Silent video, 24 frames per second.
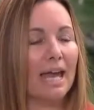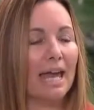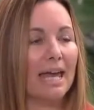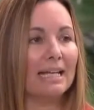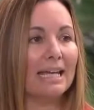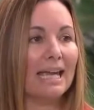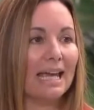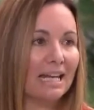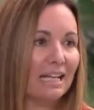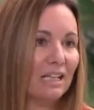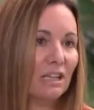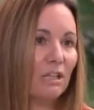
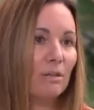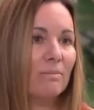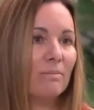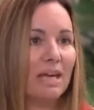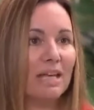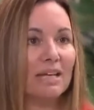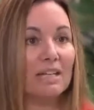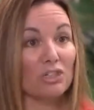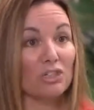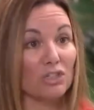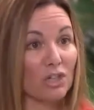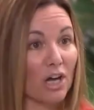getting them
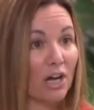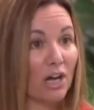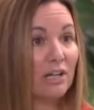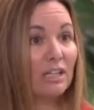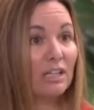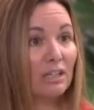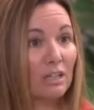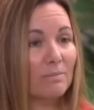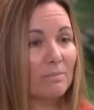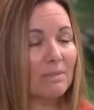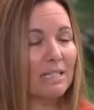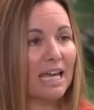in and shouting at
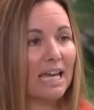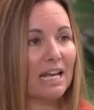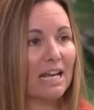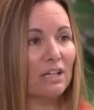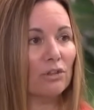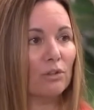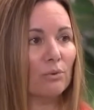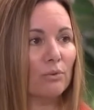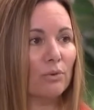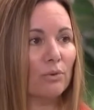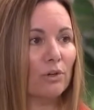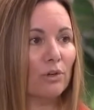them to get in
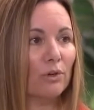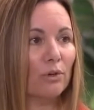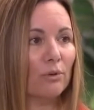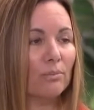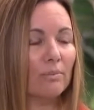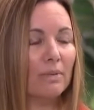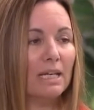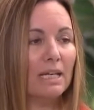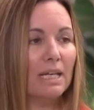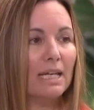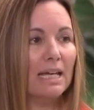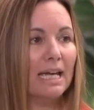the room.
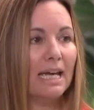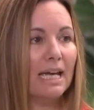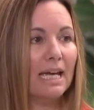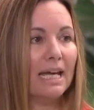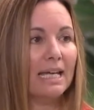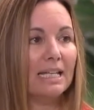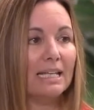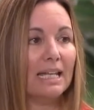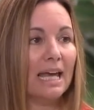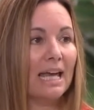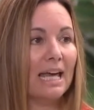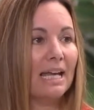
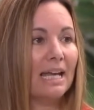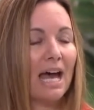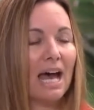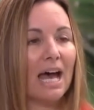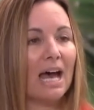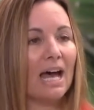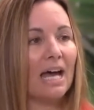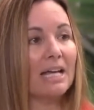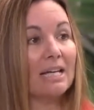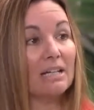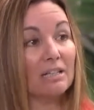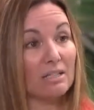And then
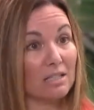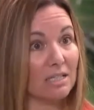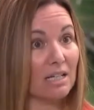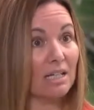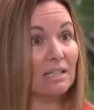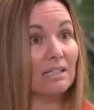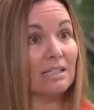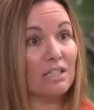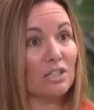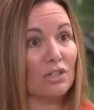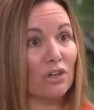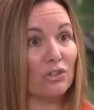I
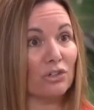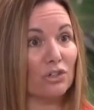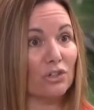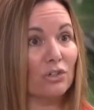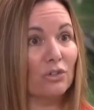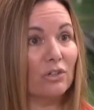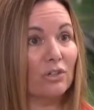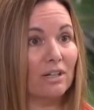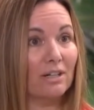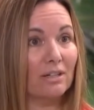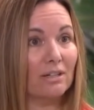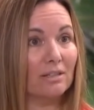suddenly saw the
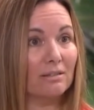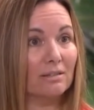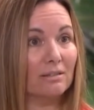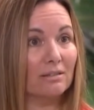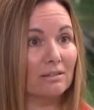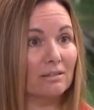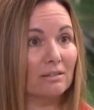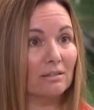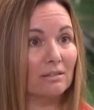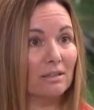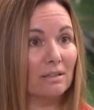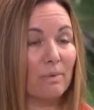shooter
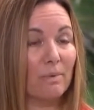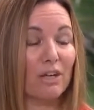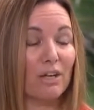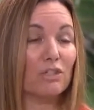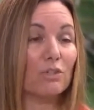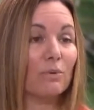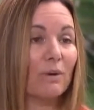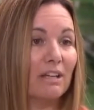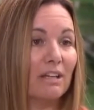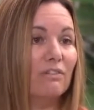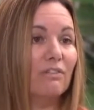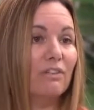about
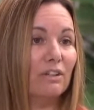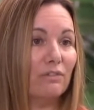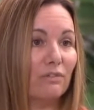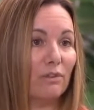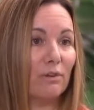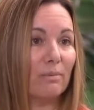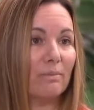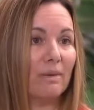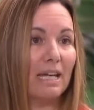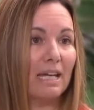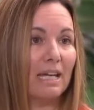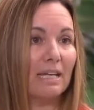20 feet
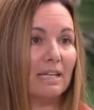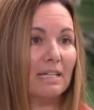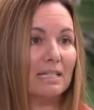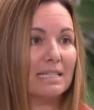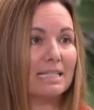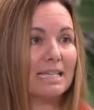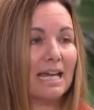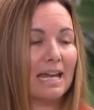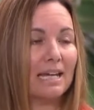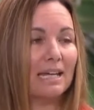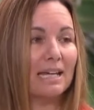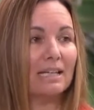from me,
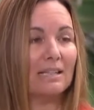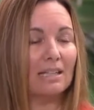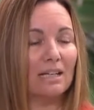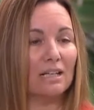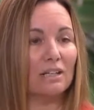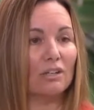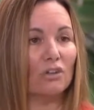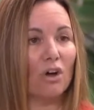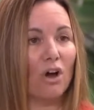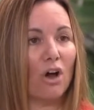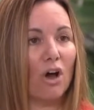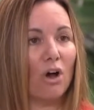standing at the end
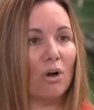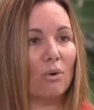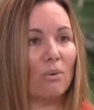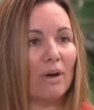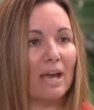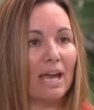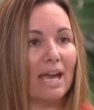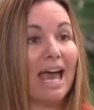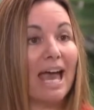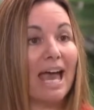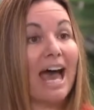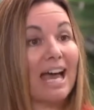of the
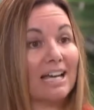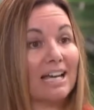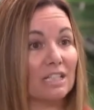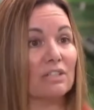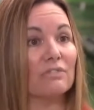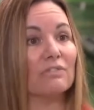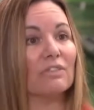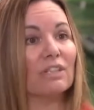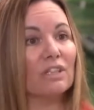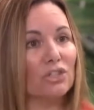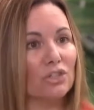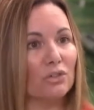hallway,
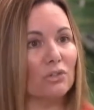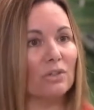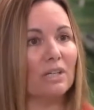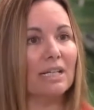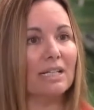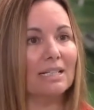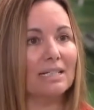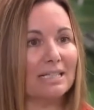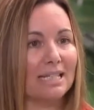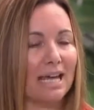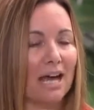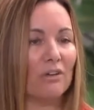actively
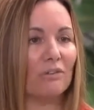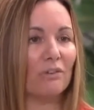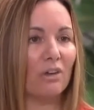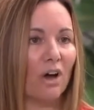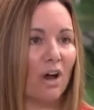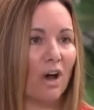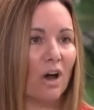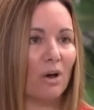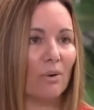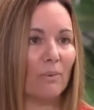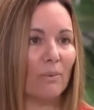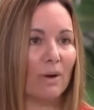shooting down the
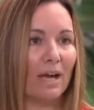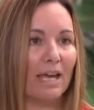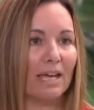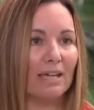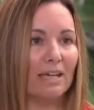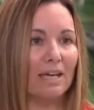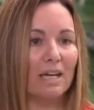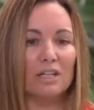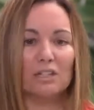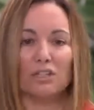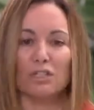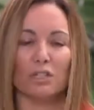hallway,
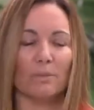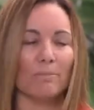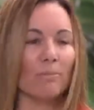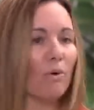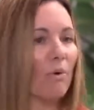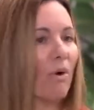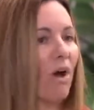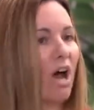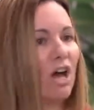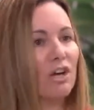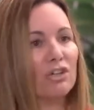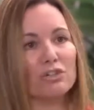just a
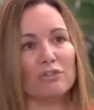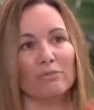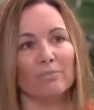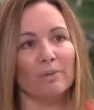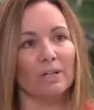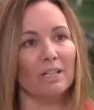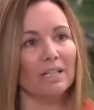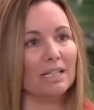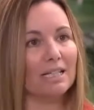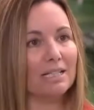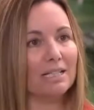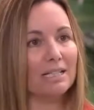barrage of
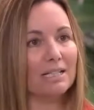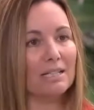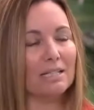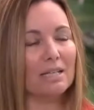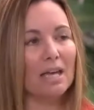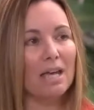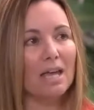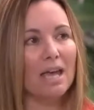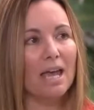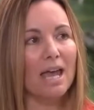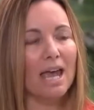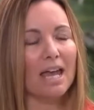bullets.
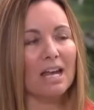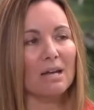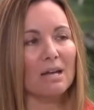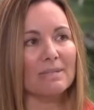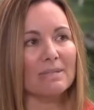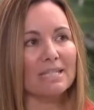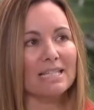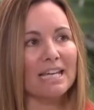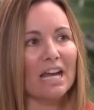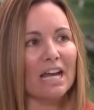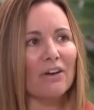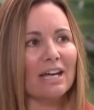And I'm
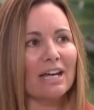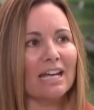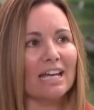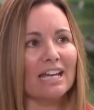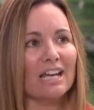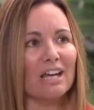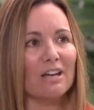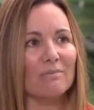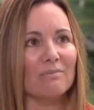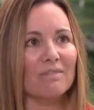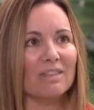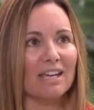staring at
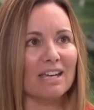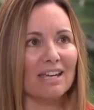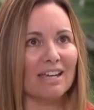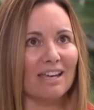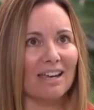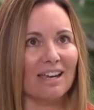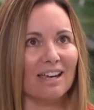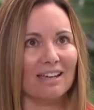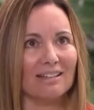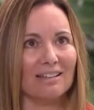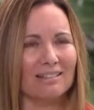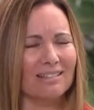him
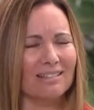thinking,